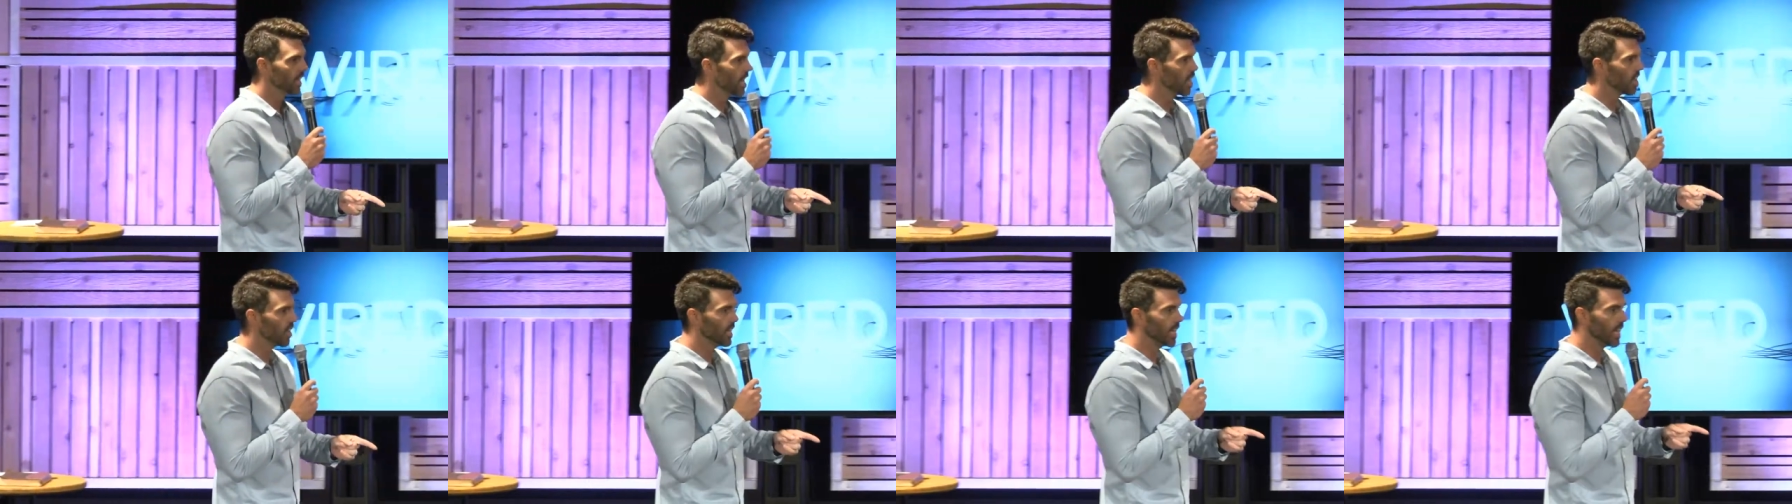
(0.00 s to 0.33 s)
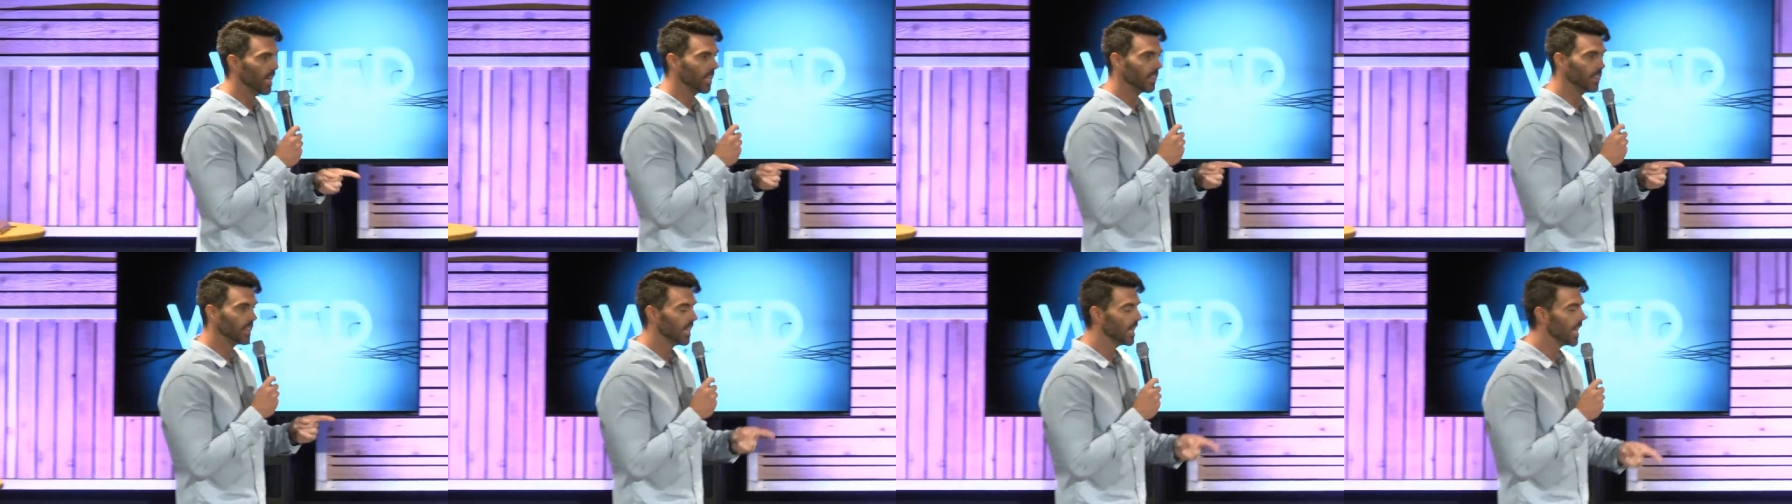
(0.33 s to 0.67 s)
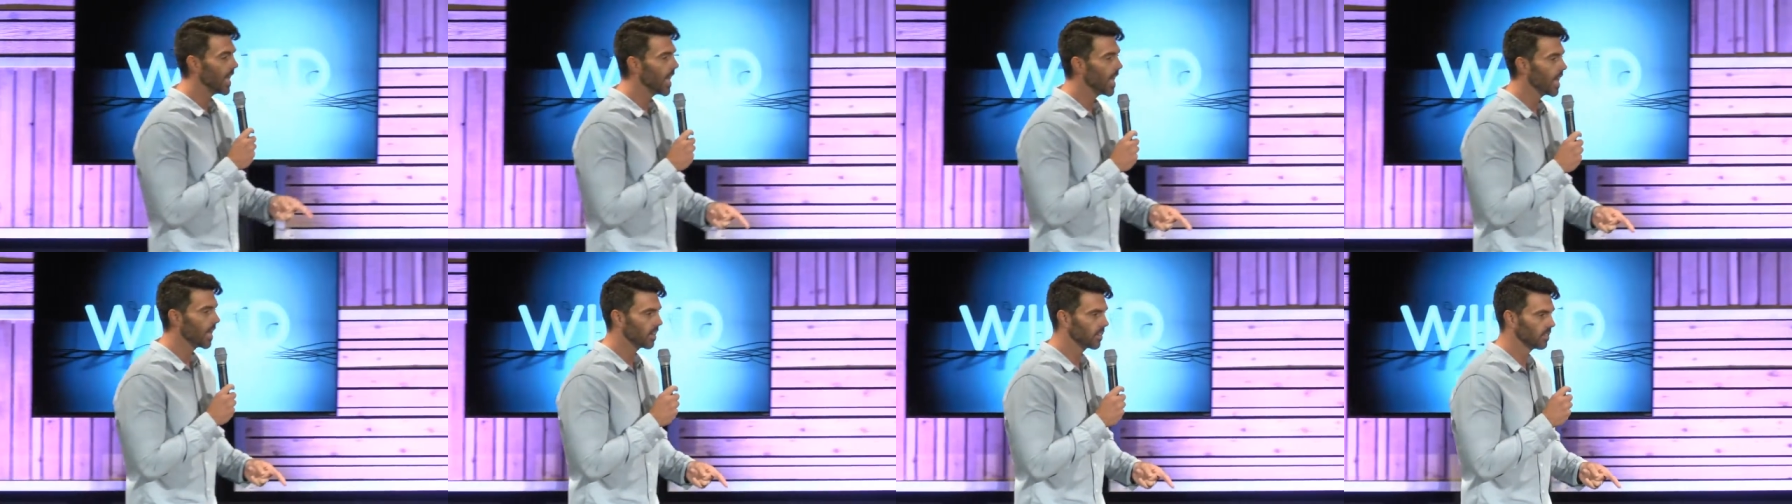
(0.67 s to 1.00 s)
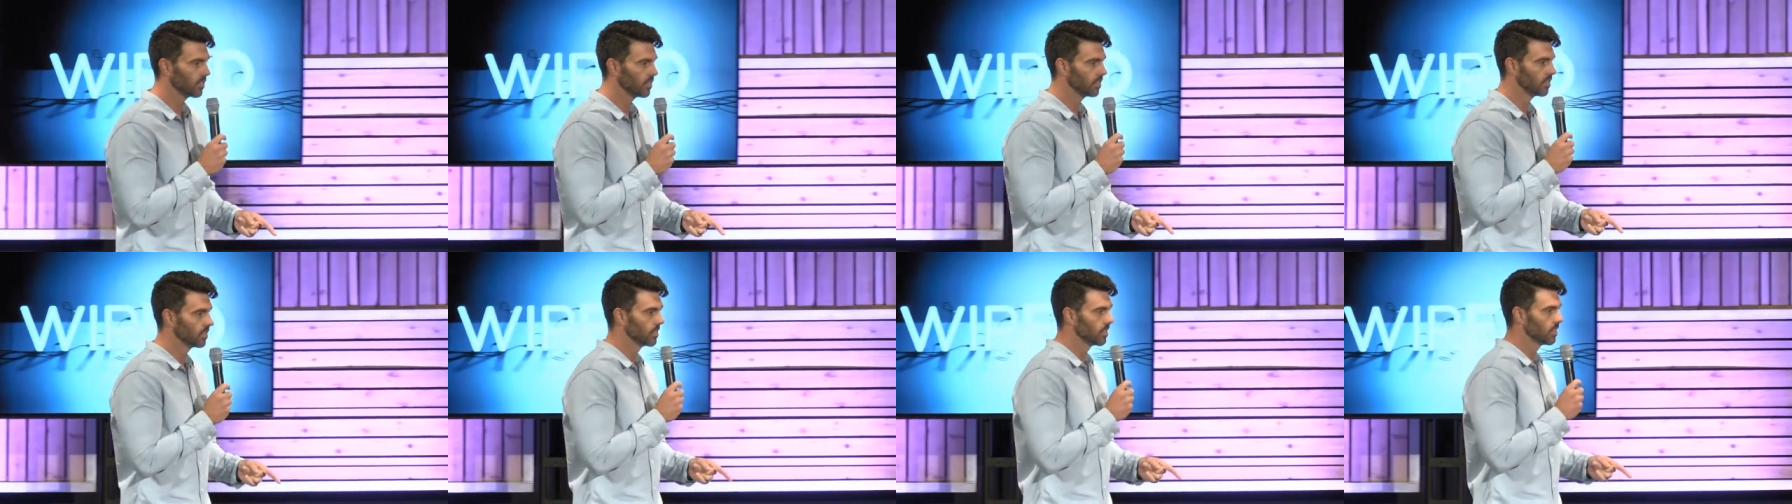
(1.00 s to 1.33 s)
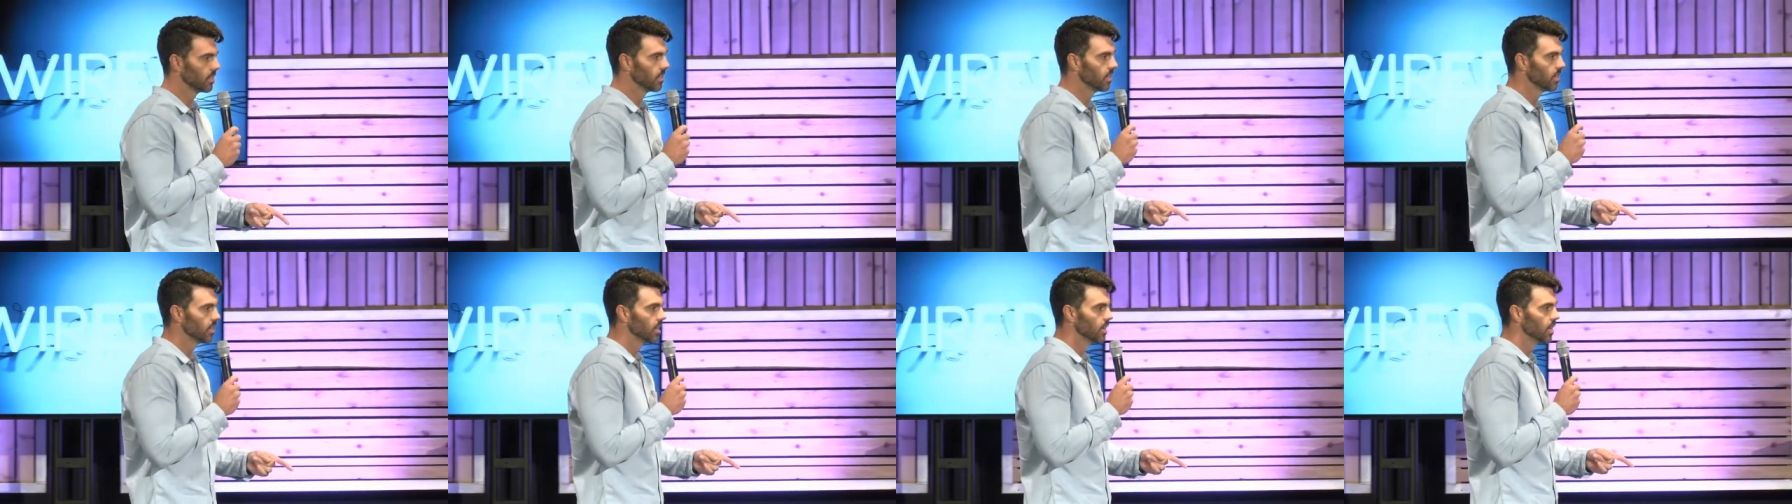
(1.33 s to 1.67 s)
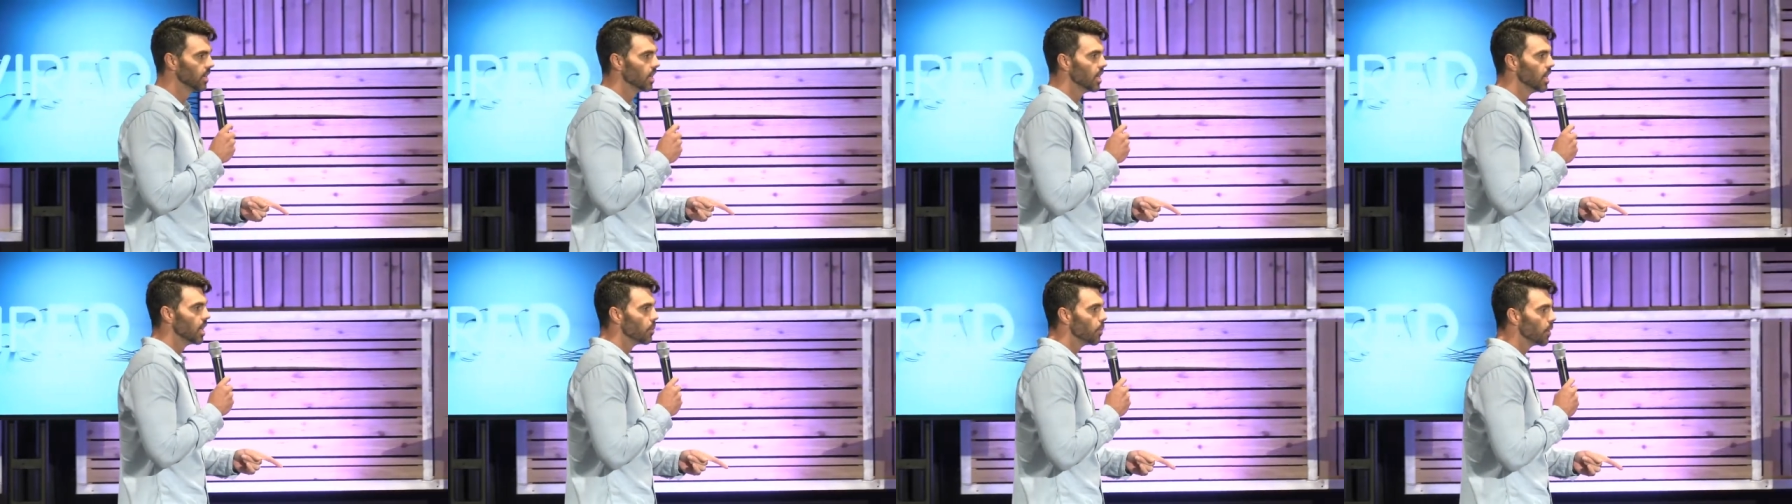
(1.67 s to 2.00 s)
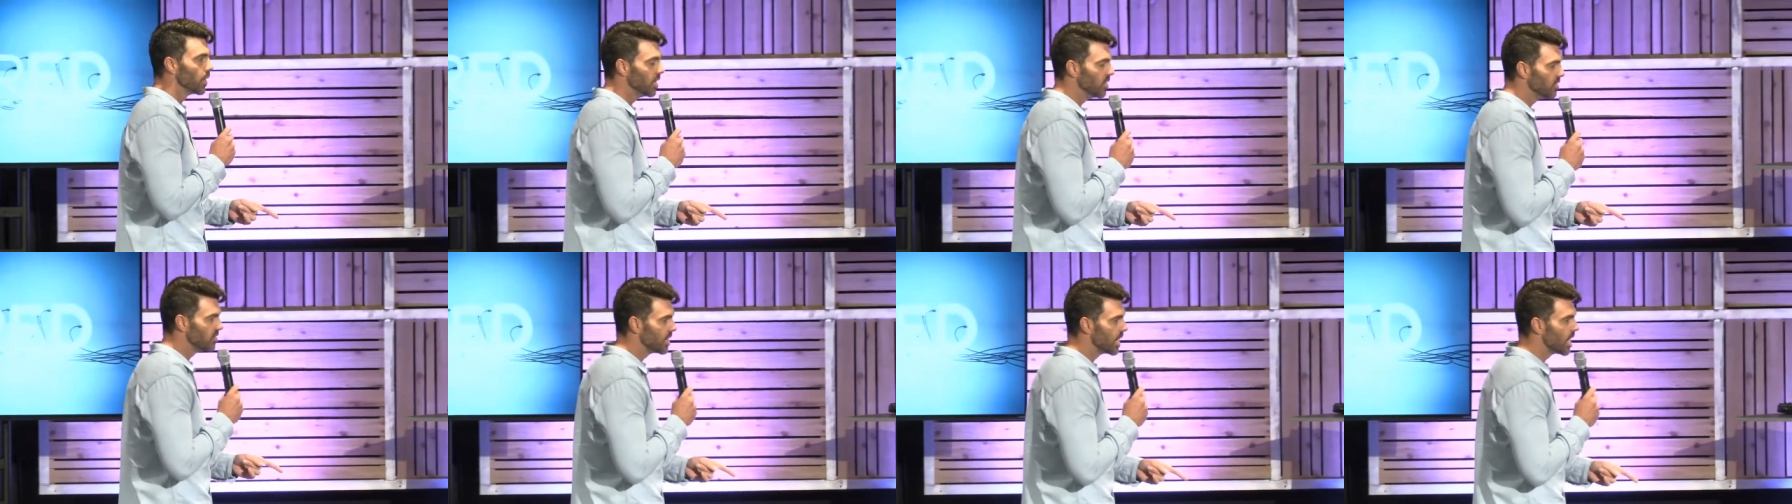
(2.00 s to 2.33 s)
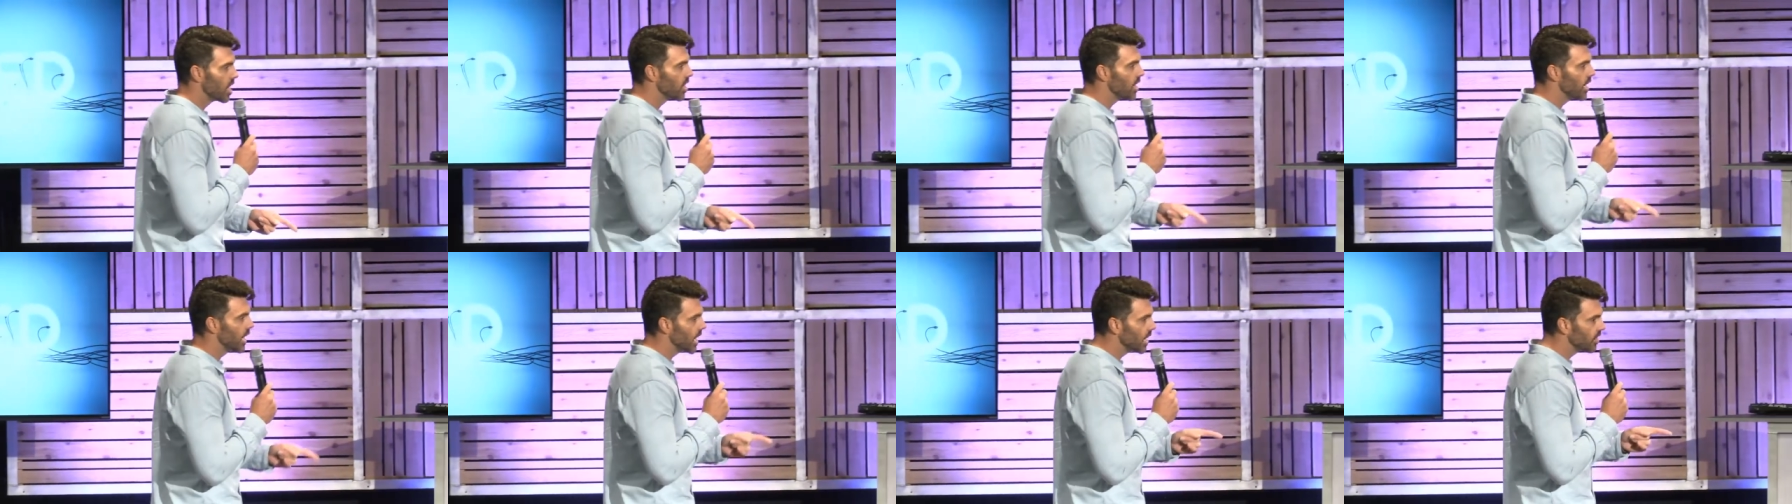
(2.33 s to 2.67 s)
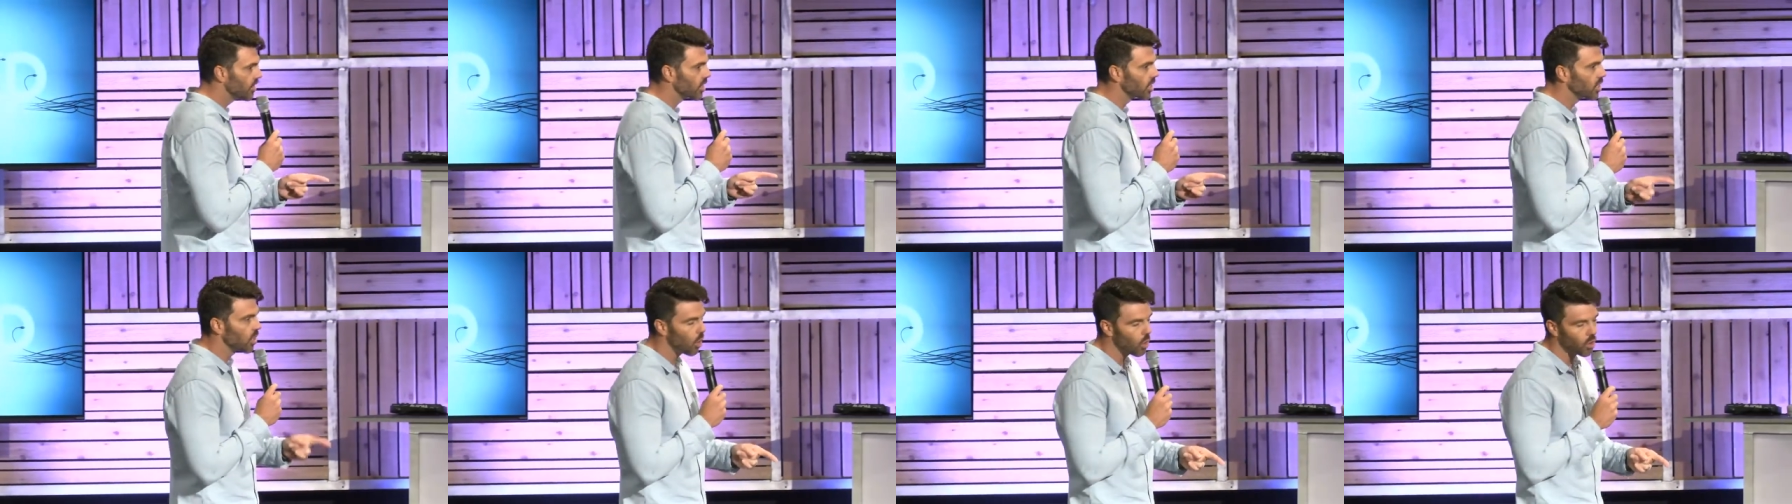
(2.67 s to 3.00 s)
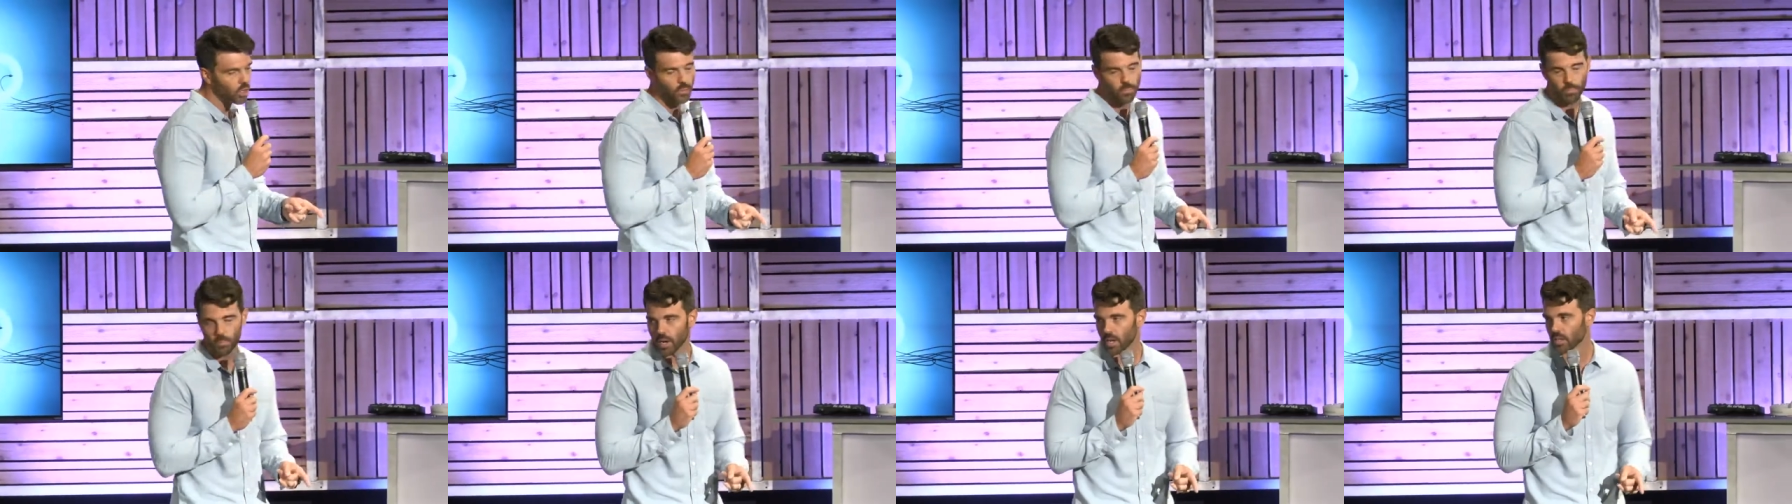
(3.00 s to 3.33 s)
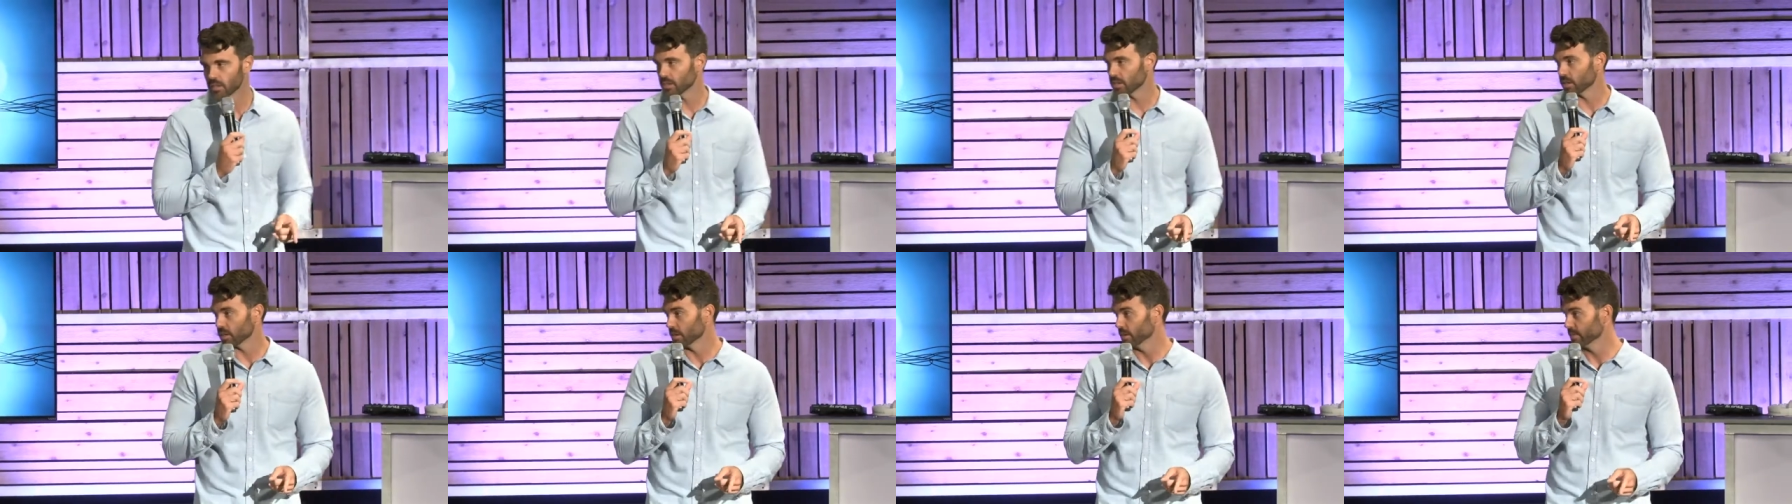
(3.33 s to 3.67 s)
to hit the X, but He's there to hit the golden buzzer.